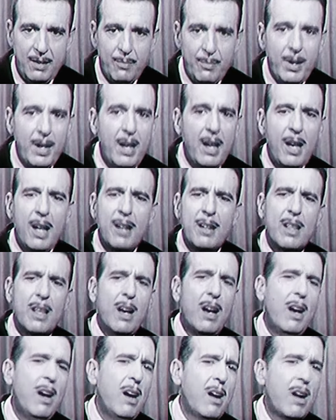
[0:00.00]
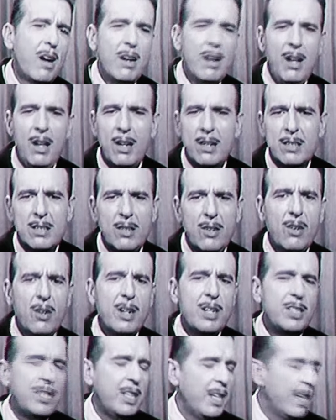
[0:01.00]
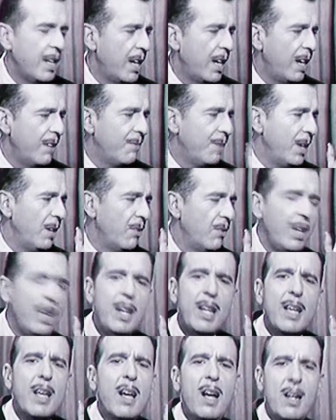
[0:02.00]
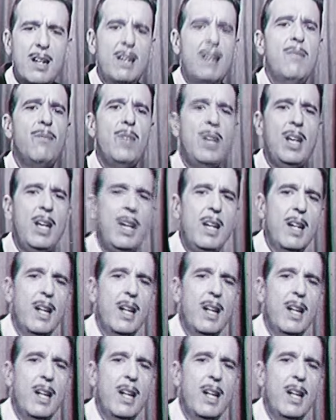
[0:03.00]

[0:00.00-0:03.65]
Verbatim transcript: But the hard luck story she gave me really got to me.